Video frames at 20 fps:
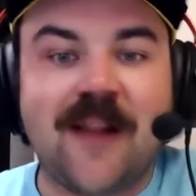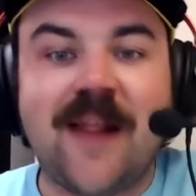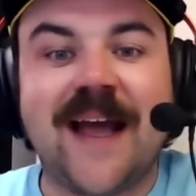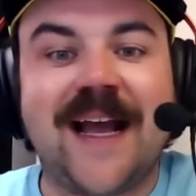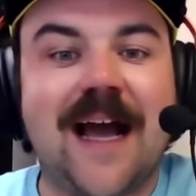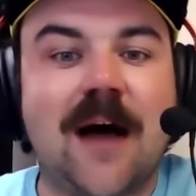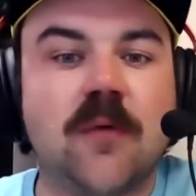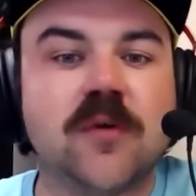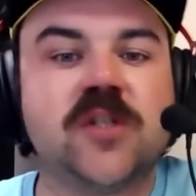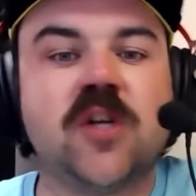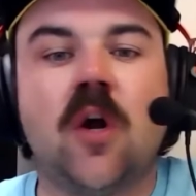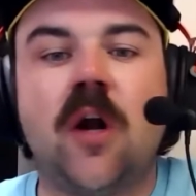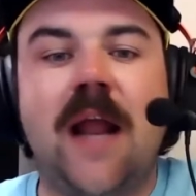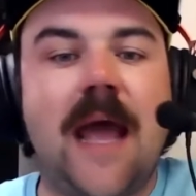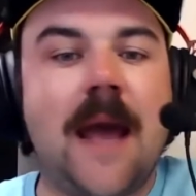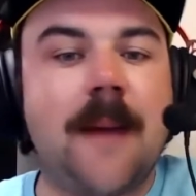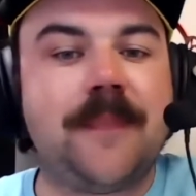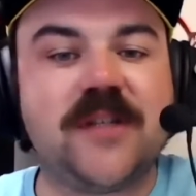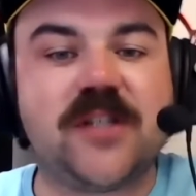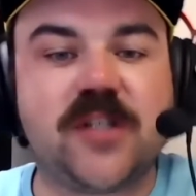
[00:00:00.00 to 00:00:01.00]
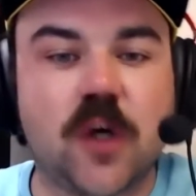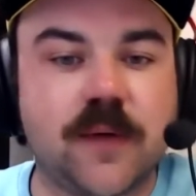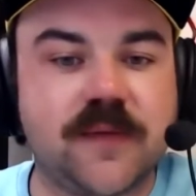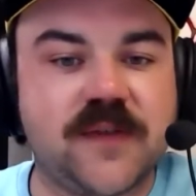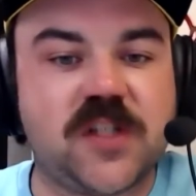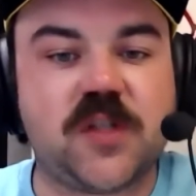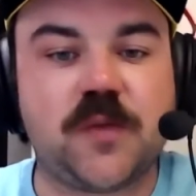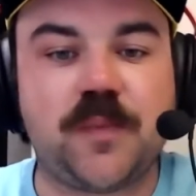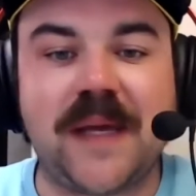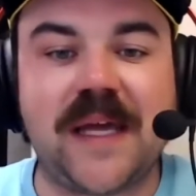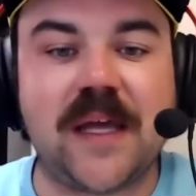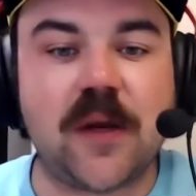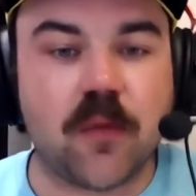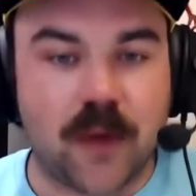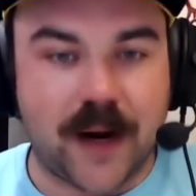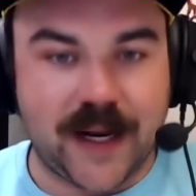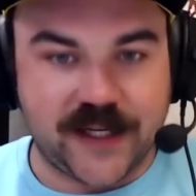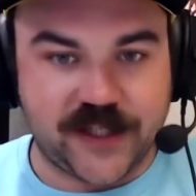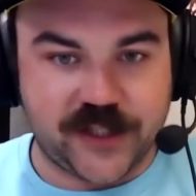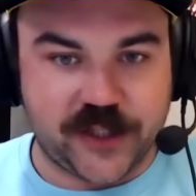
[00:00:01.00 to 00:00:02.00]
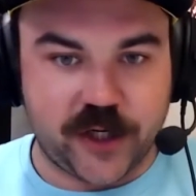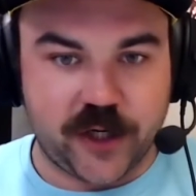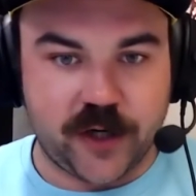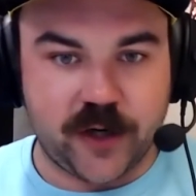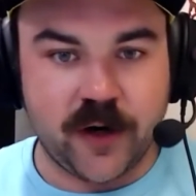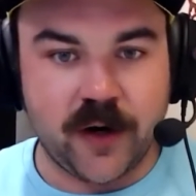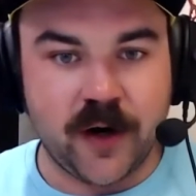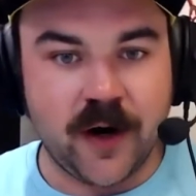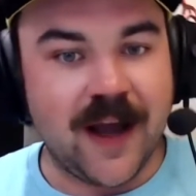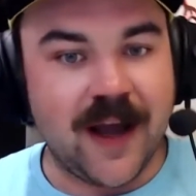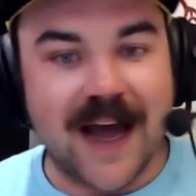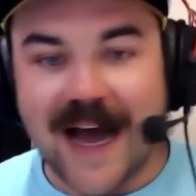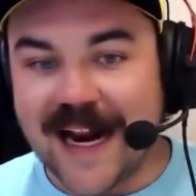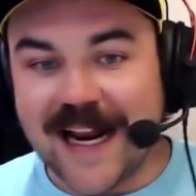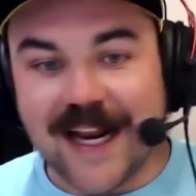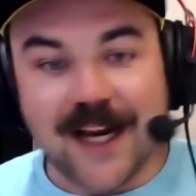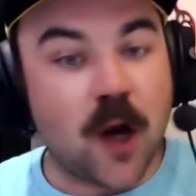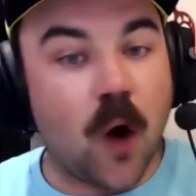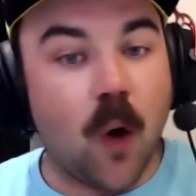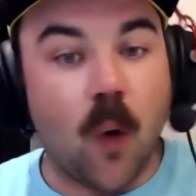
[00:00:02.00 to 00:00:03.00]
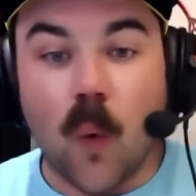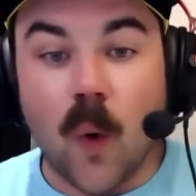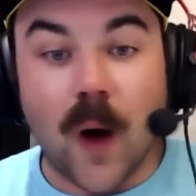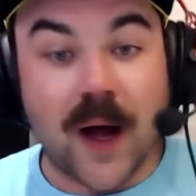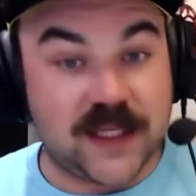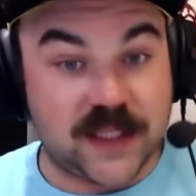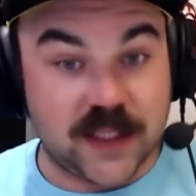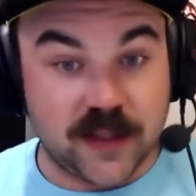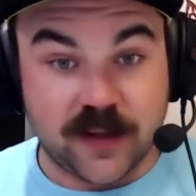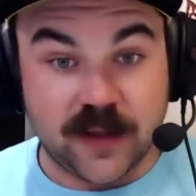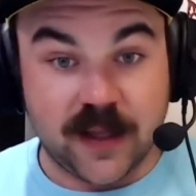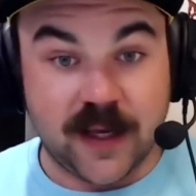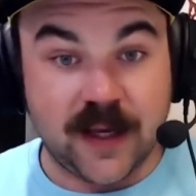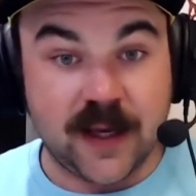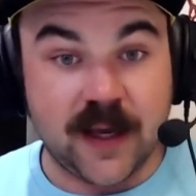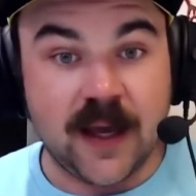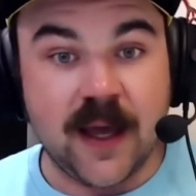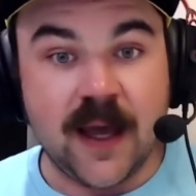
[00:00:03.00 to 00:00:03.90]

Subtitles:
like I was on an episode of Speed Racer. I didn't know what to think.